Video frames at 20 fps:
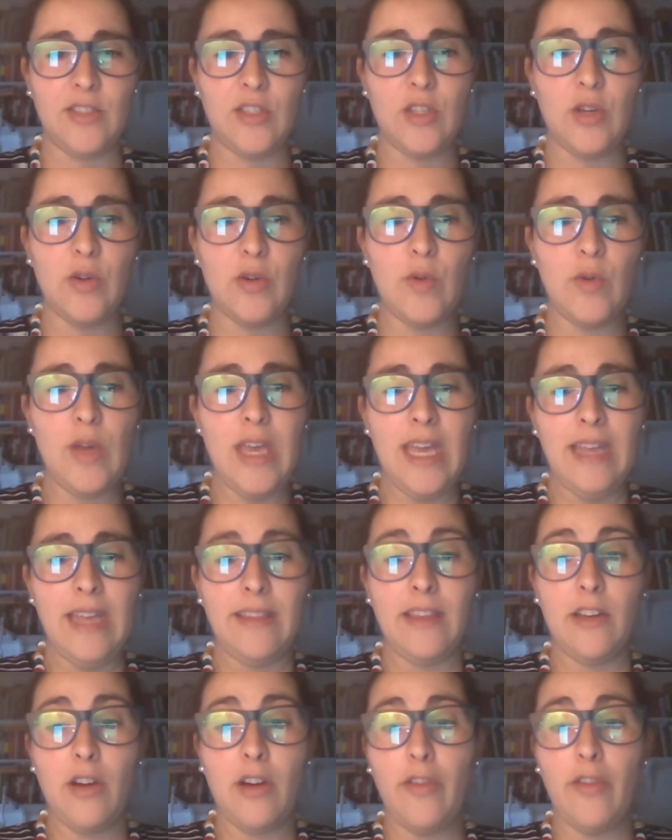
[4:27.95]
So
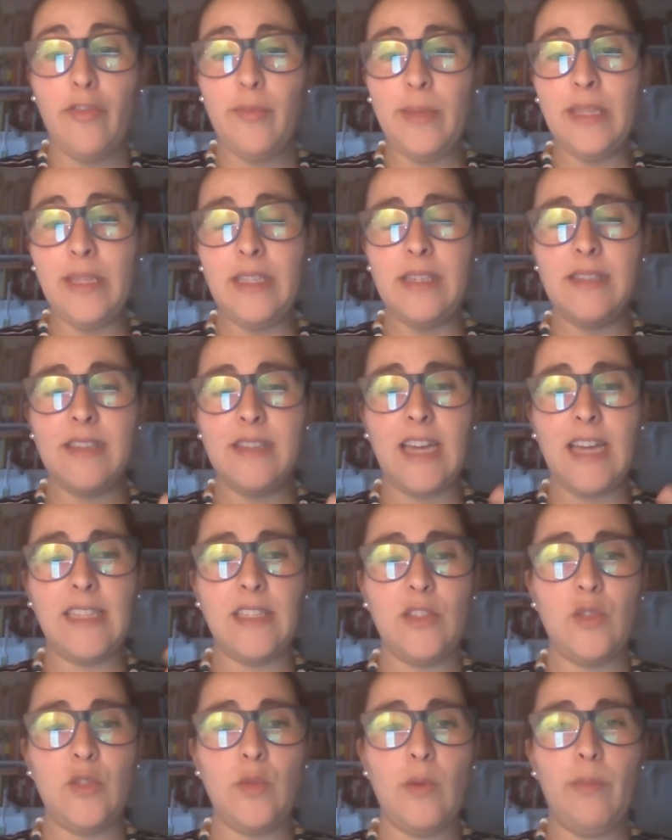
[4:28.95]
the government
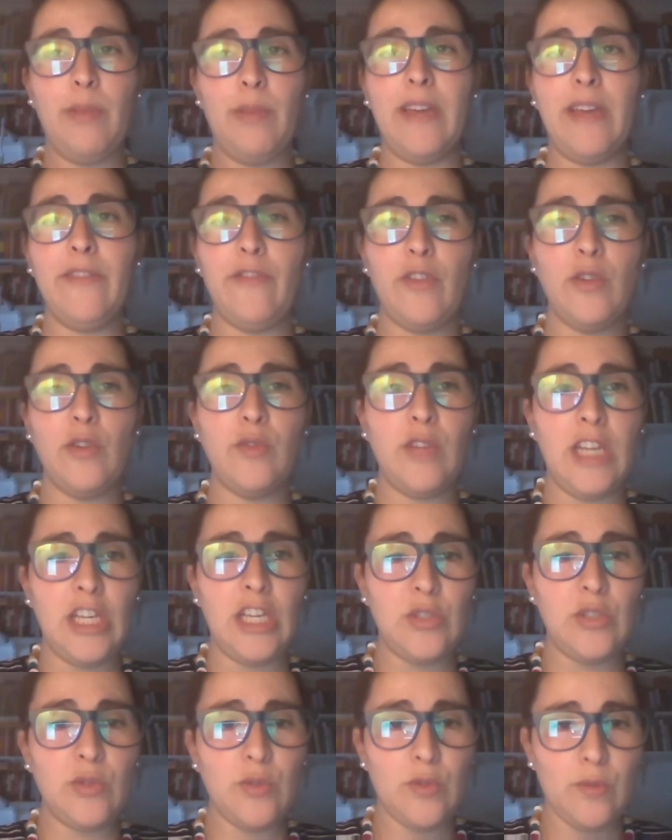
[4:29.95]
decided to apply for
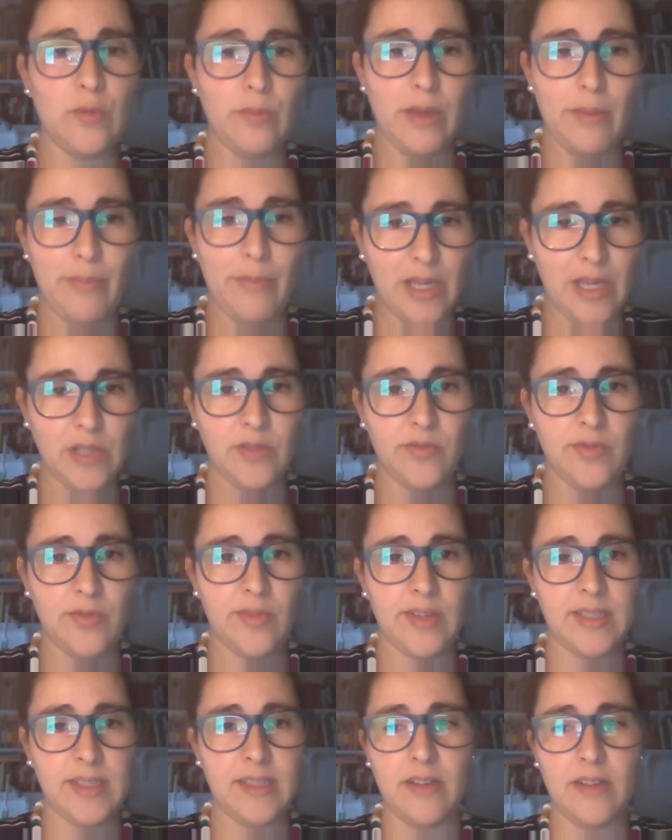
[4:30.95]
UNESCO to be a biosphere
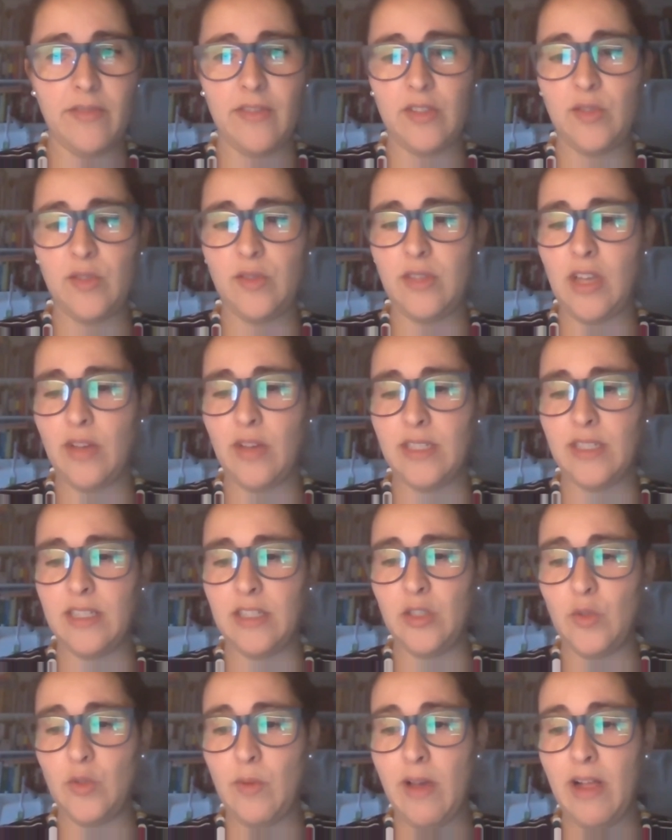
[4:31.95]
reserve in
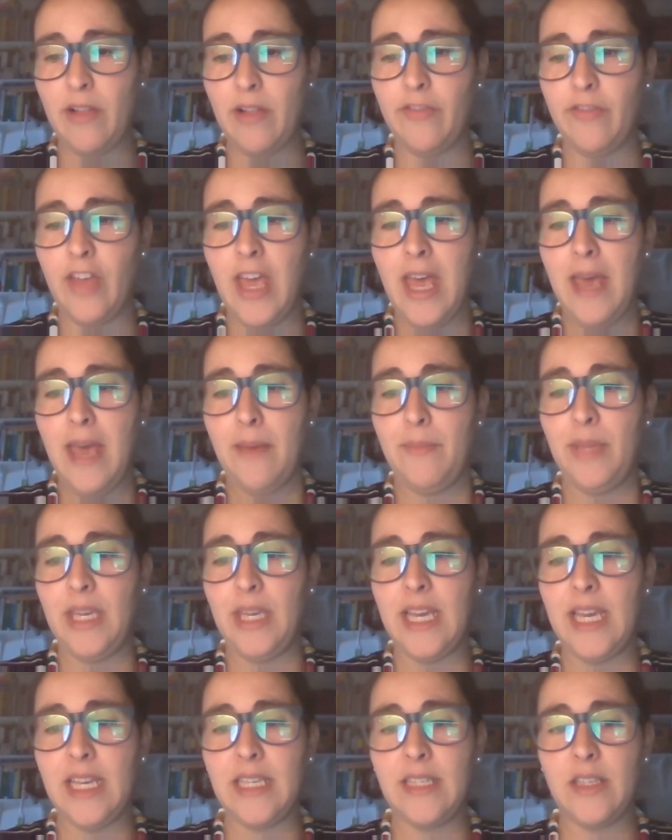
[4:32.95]
2012
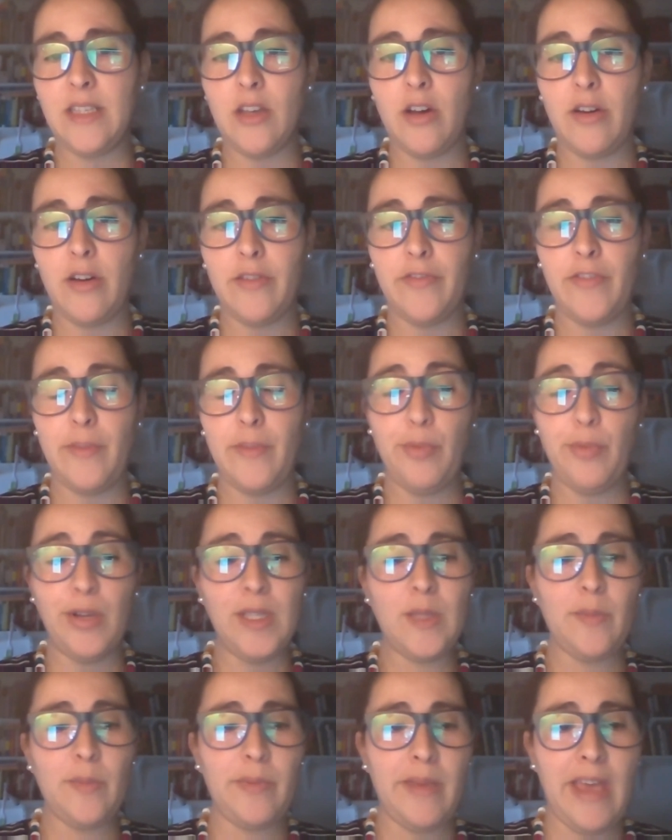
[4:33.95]
because of
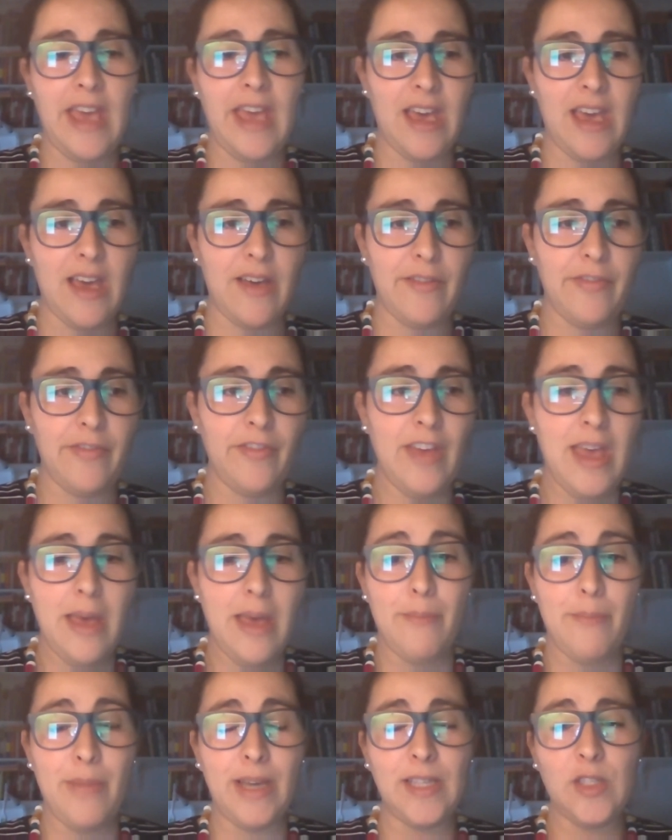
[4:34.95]
Principe have
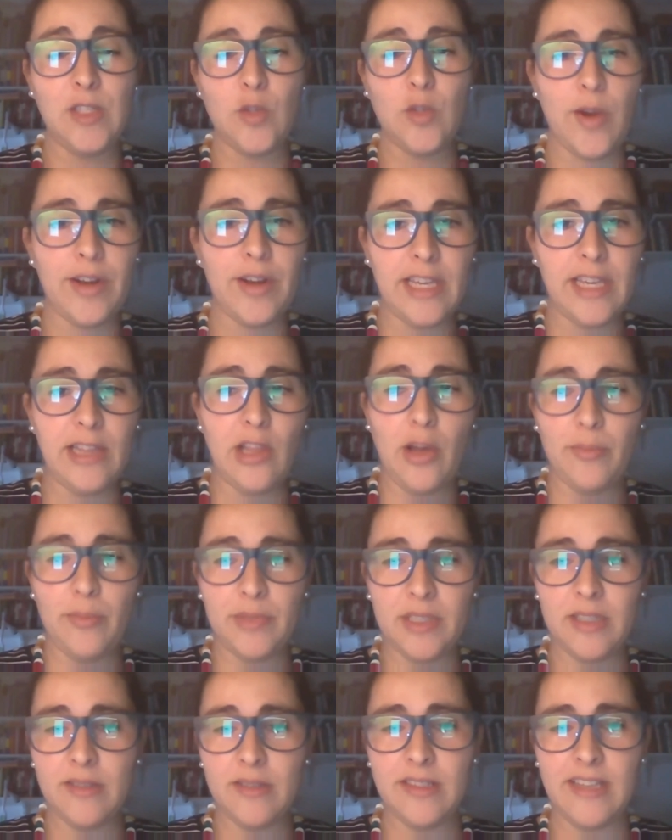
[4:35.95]
by square
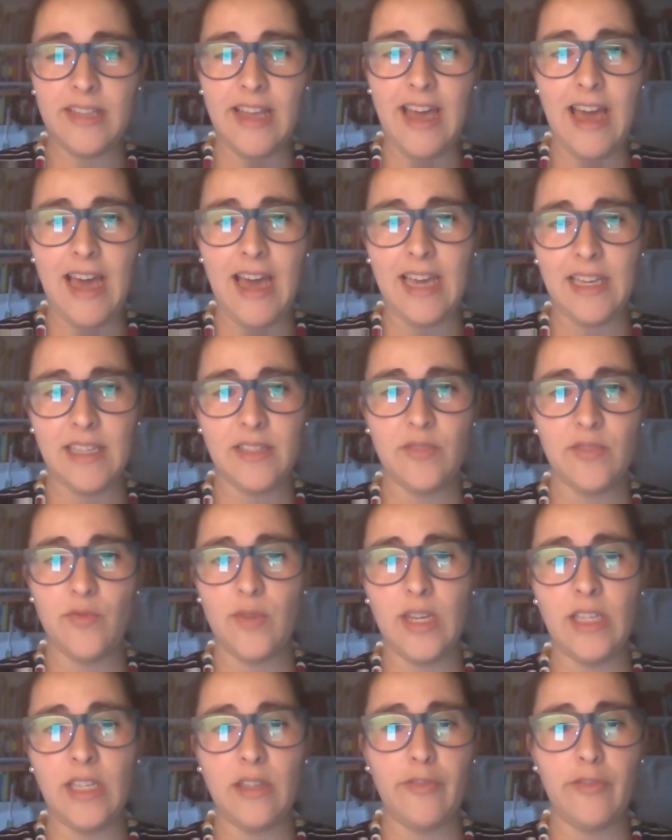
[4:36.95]
kilometers the highest
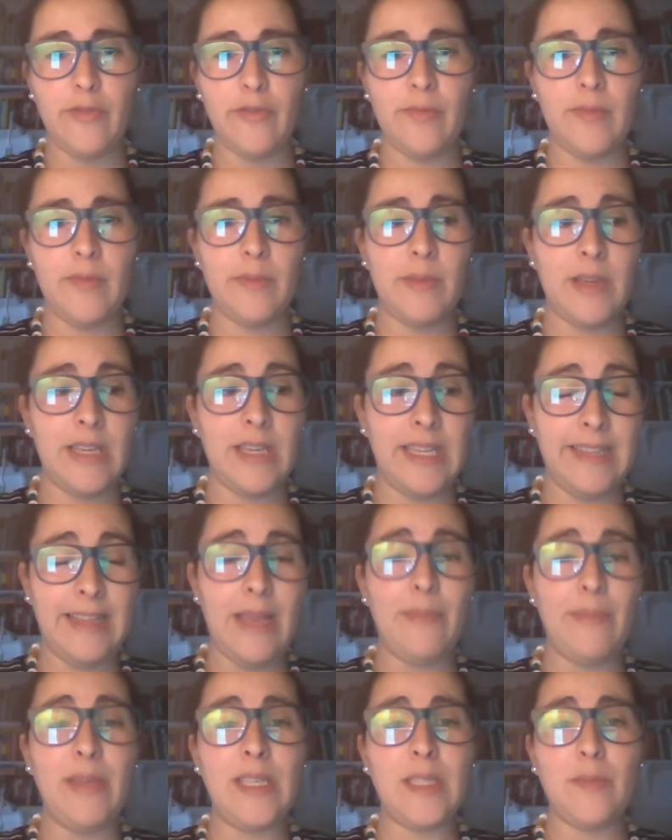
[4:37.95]
rate of
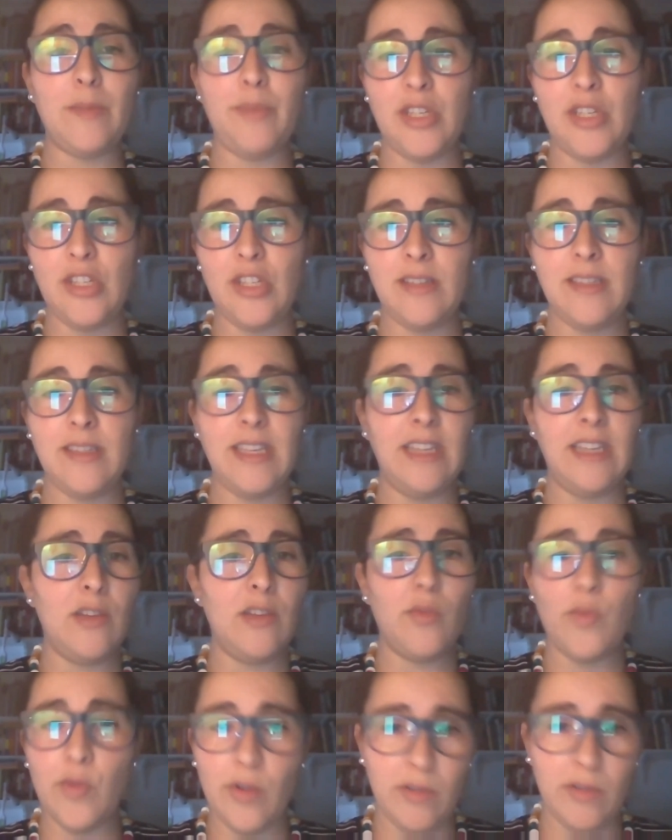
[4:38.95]
endemic species in the
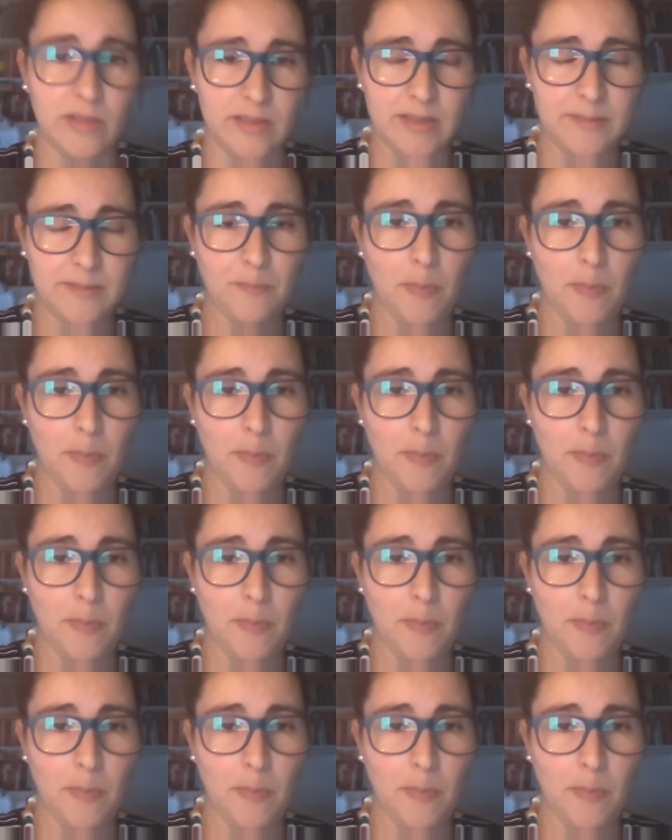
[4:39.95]
world,